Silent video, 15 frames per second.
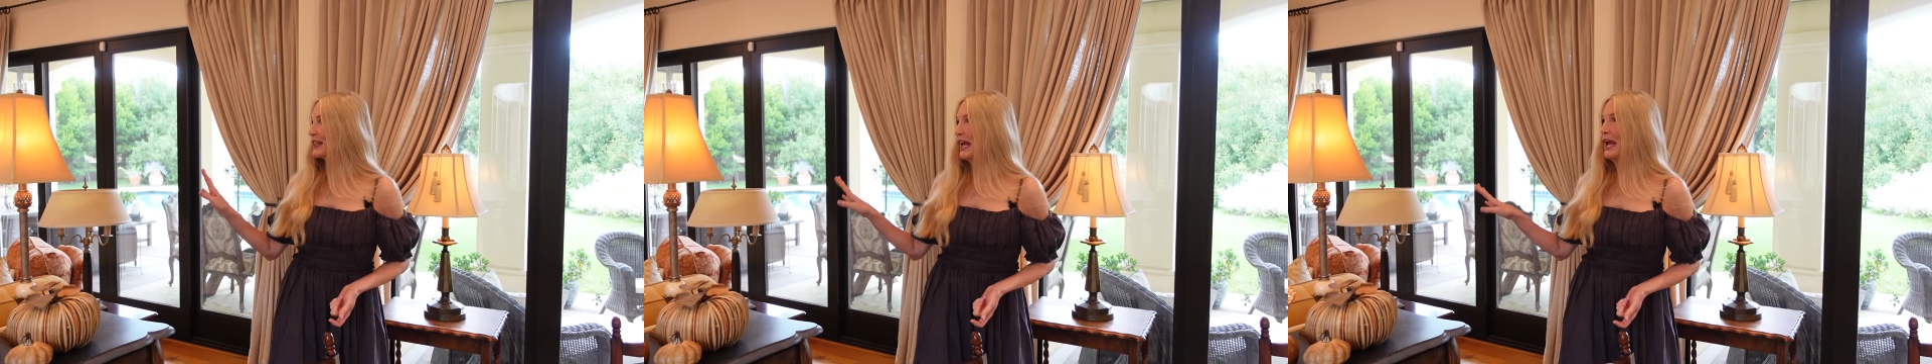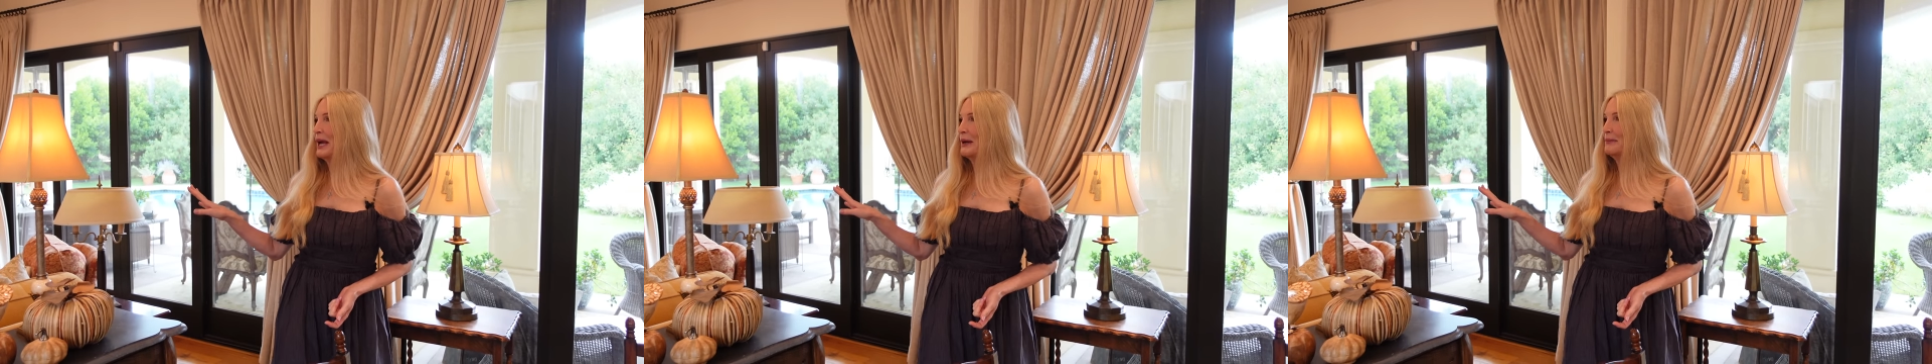
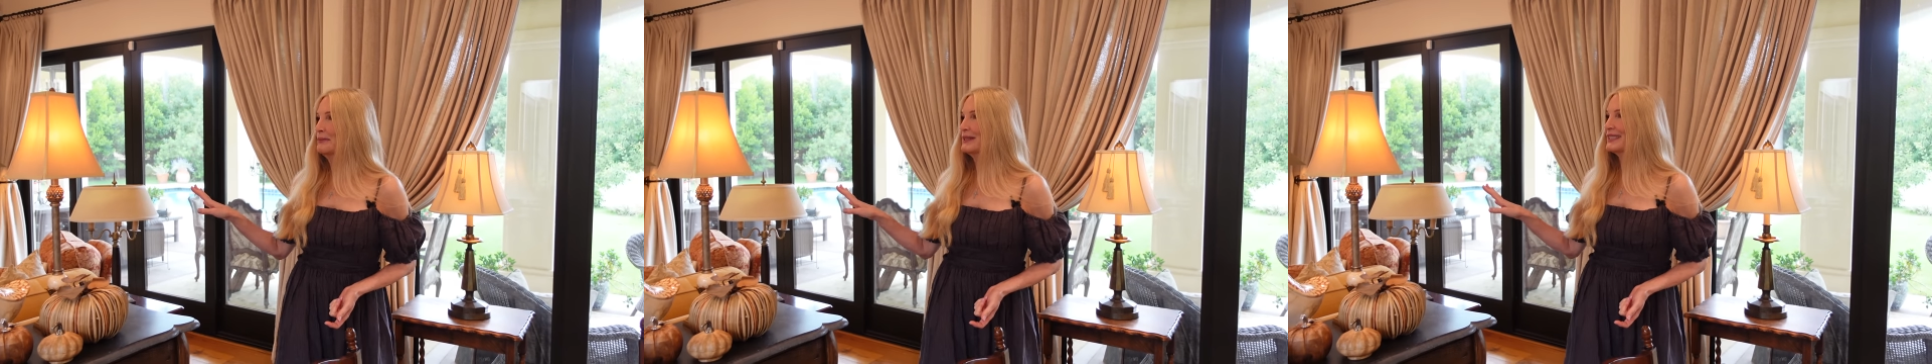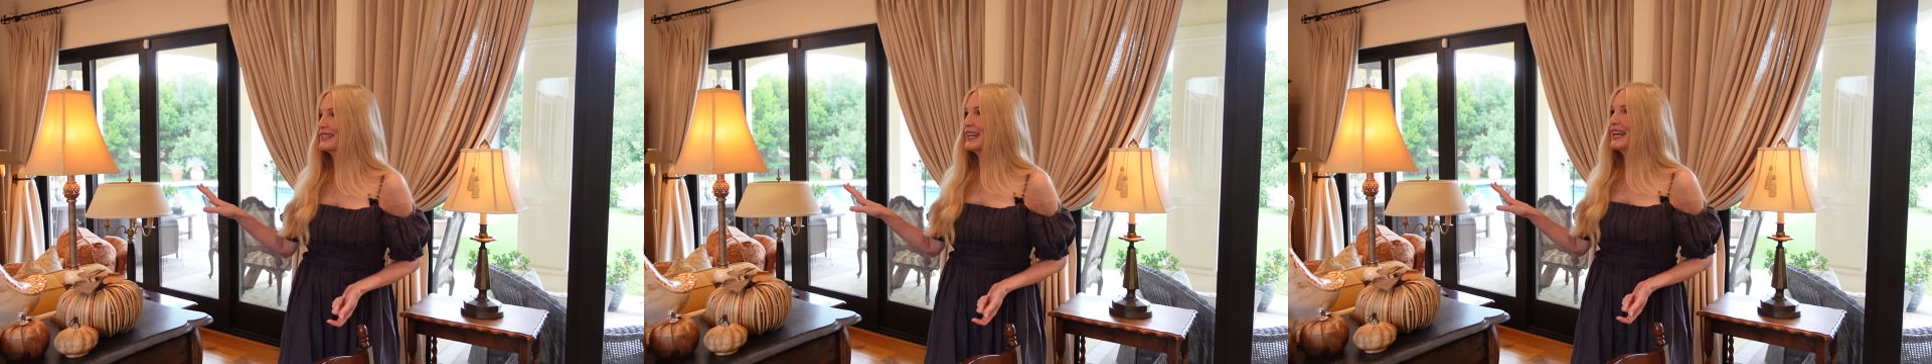
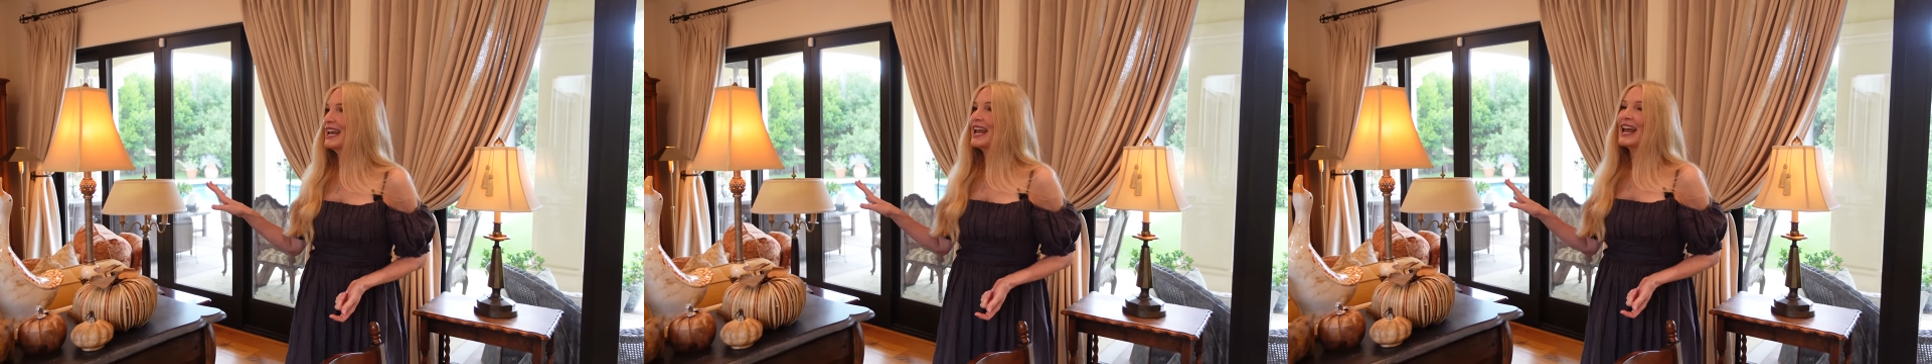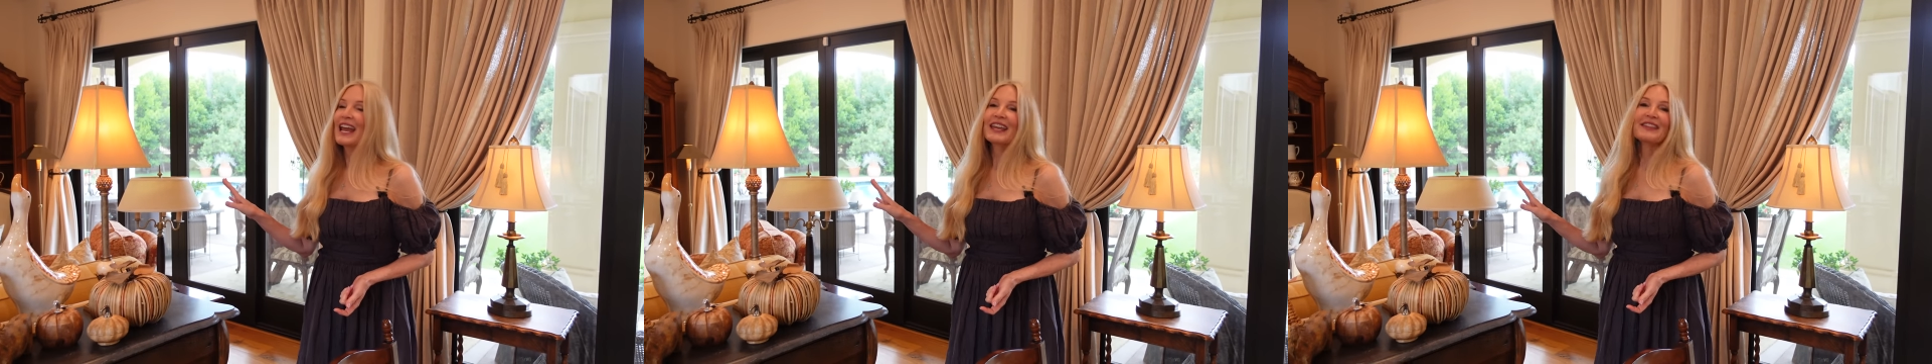lamps
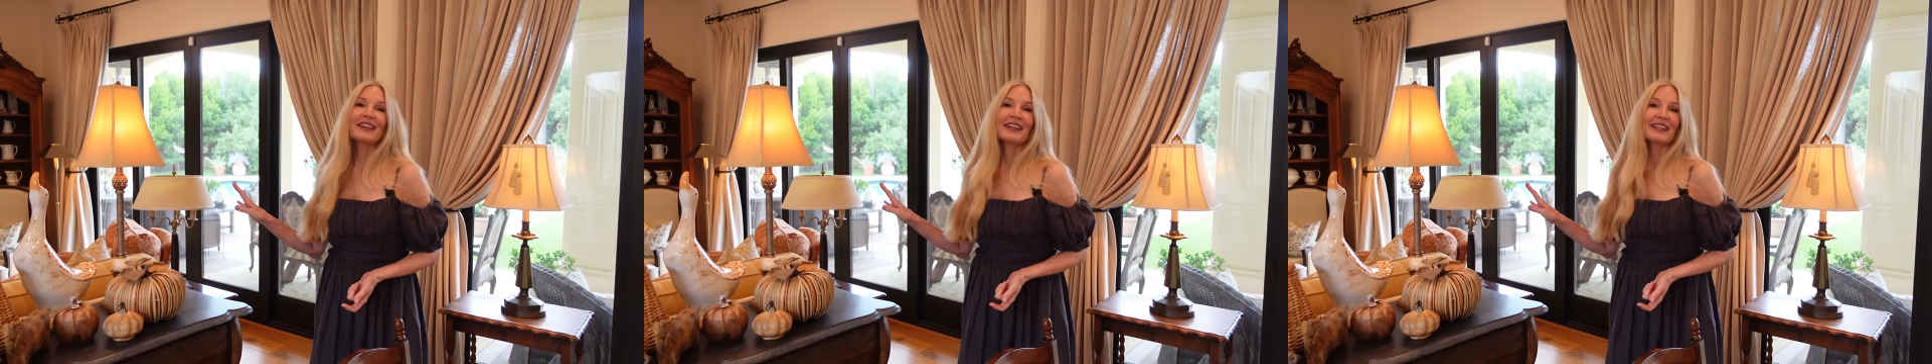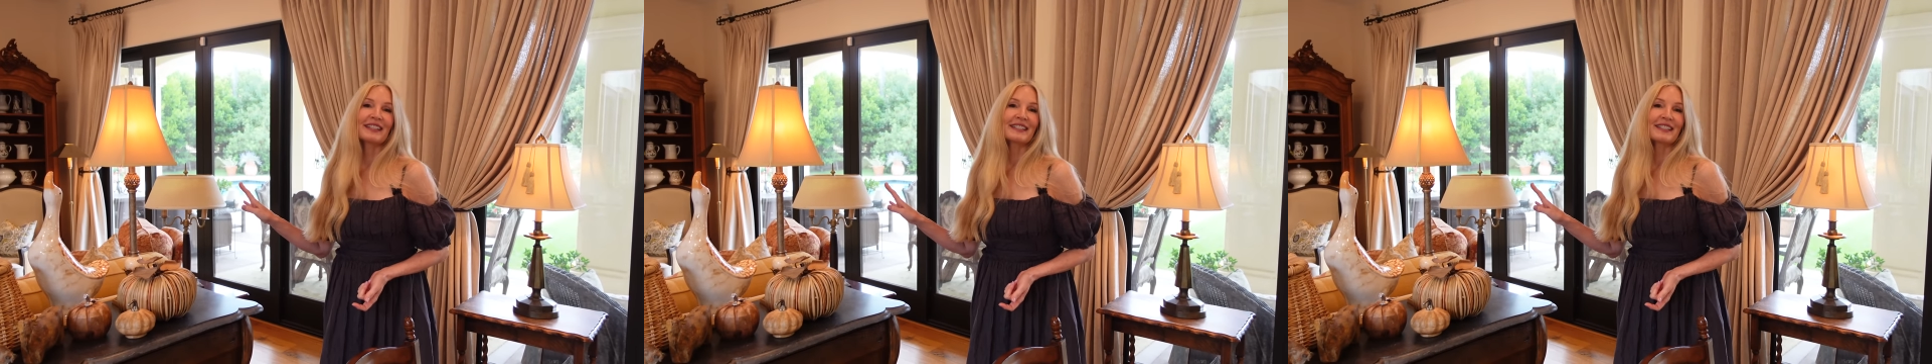
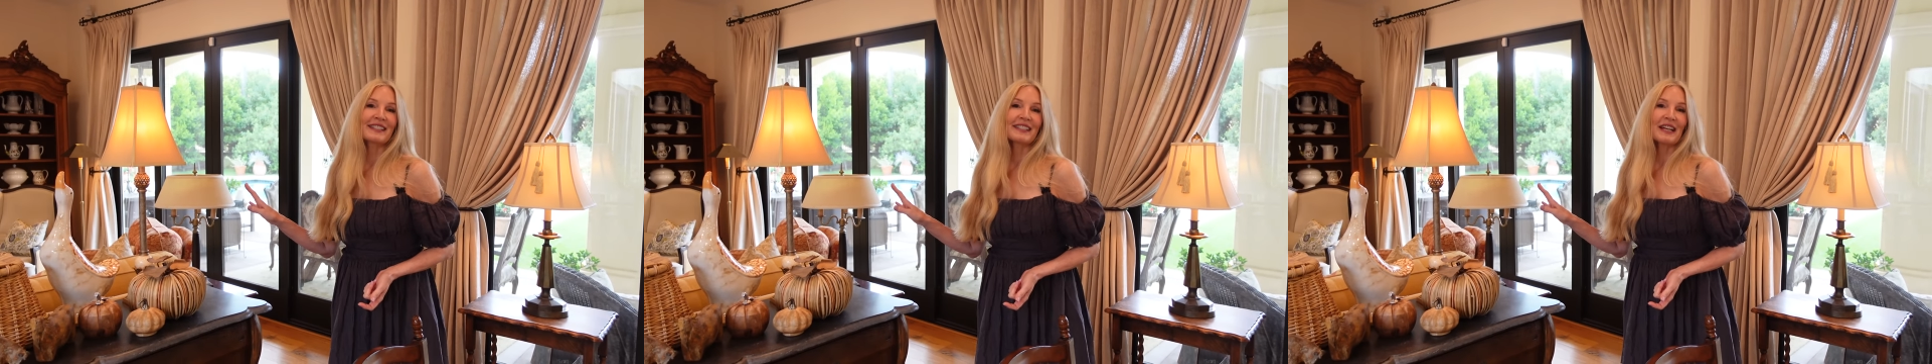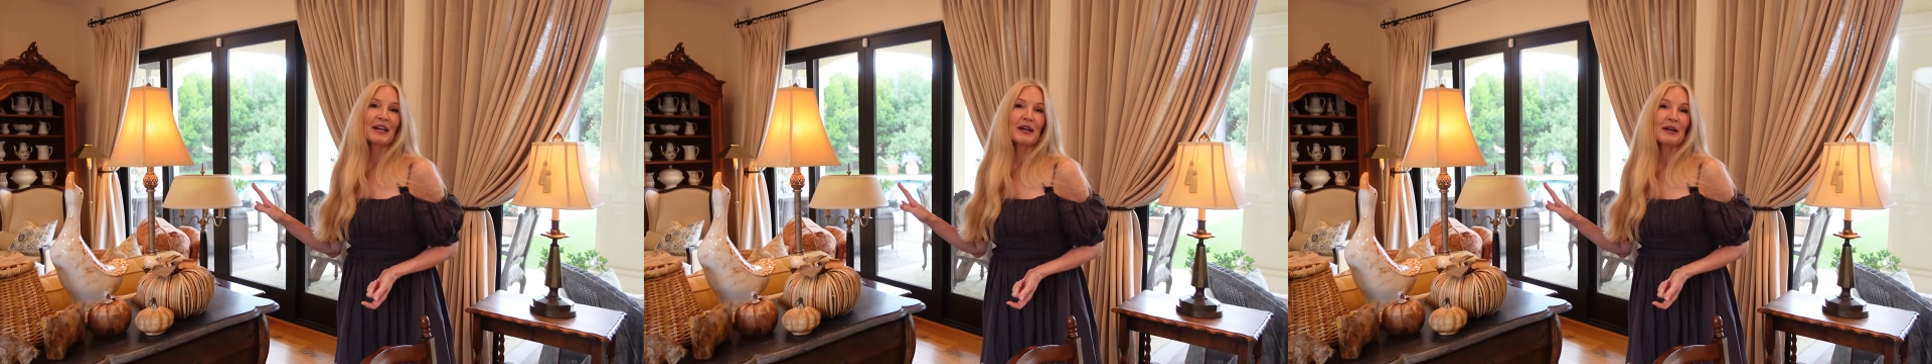that
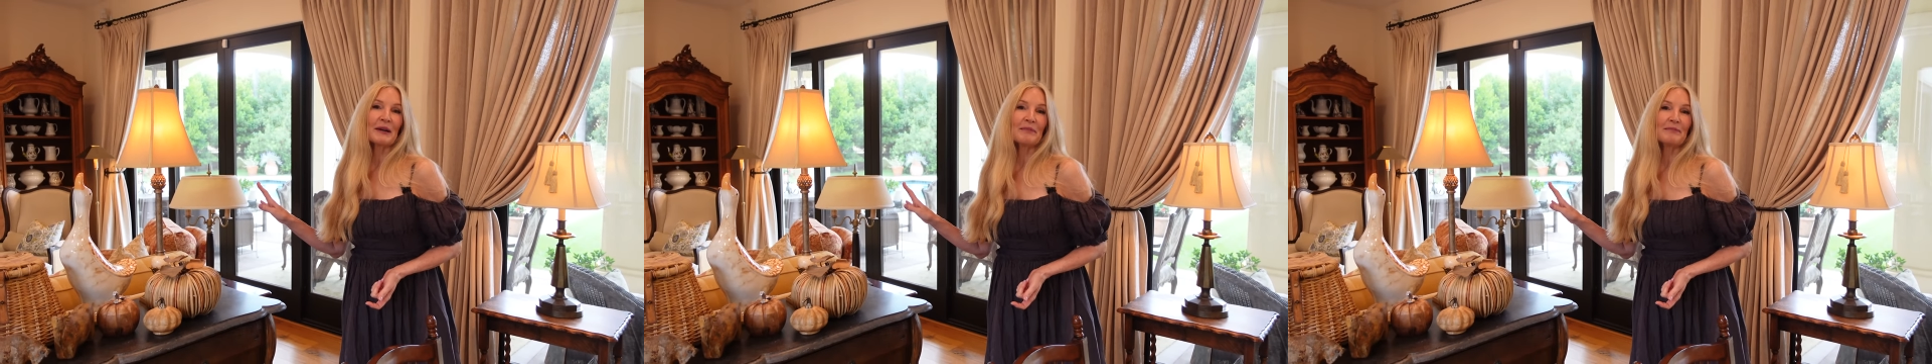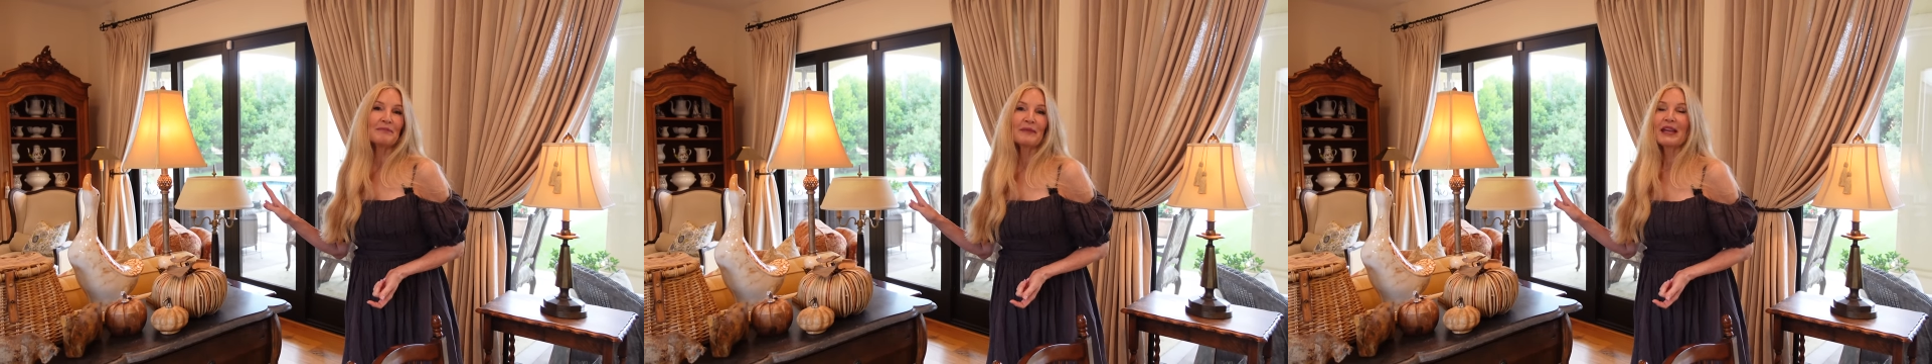
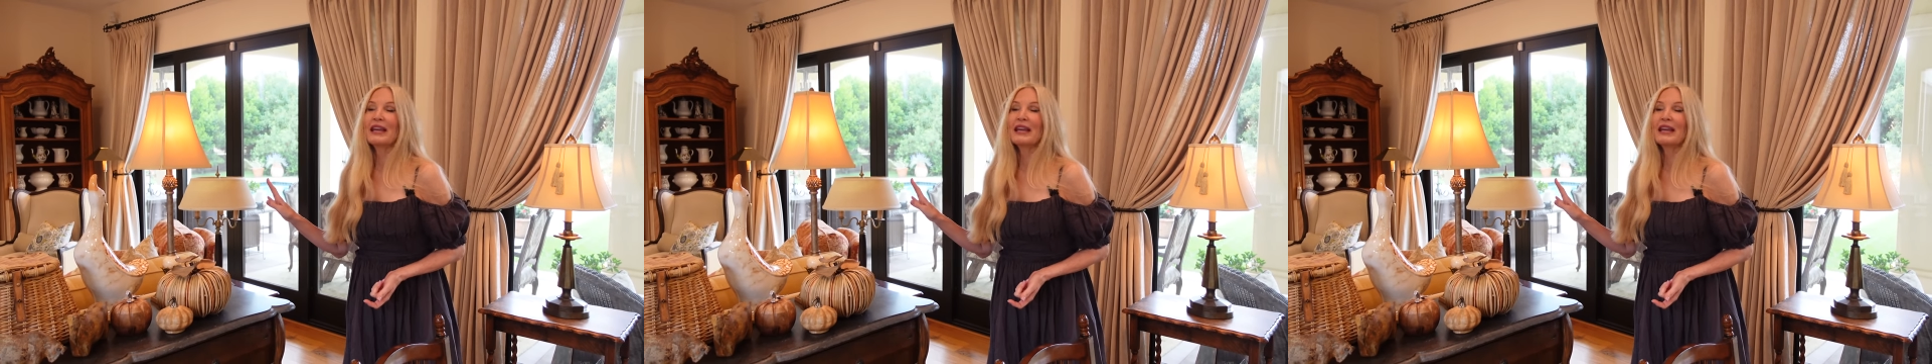um,